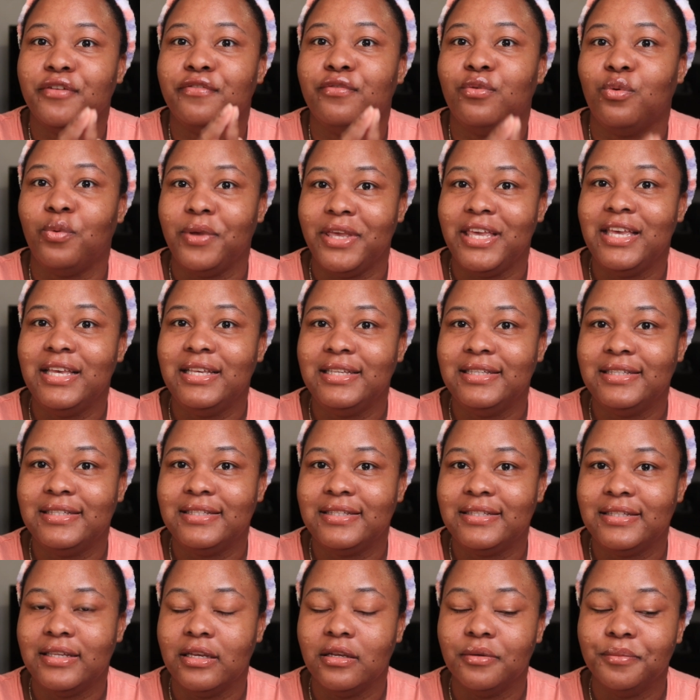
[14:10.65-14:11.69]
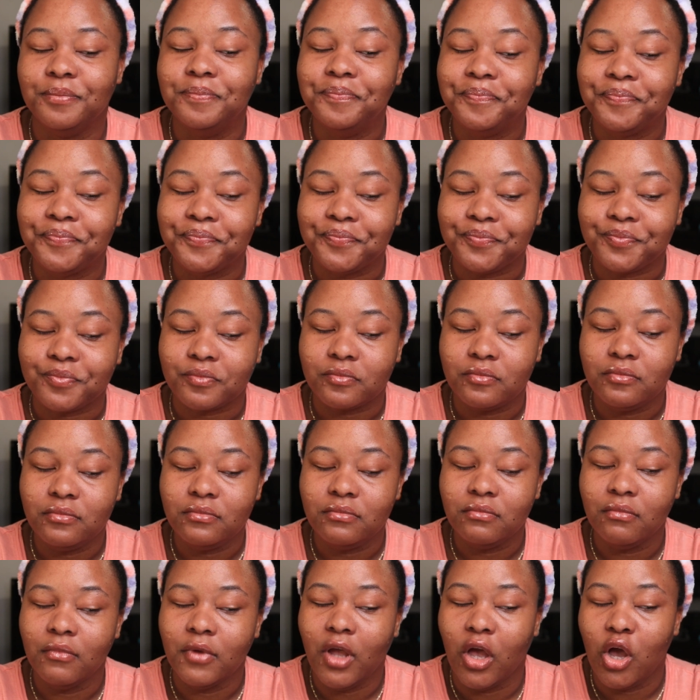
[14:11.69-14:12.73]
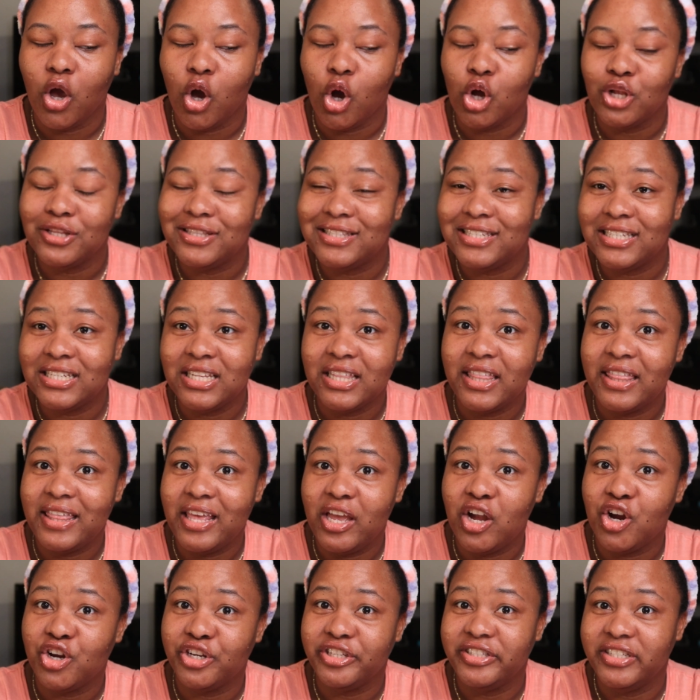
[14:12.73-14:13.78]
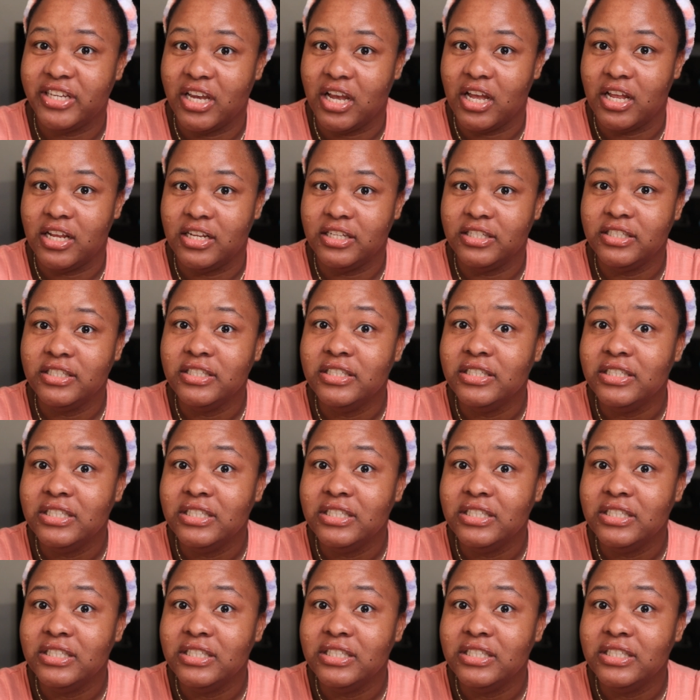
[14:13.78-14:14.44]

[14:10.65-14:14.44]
of weeks until they are done.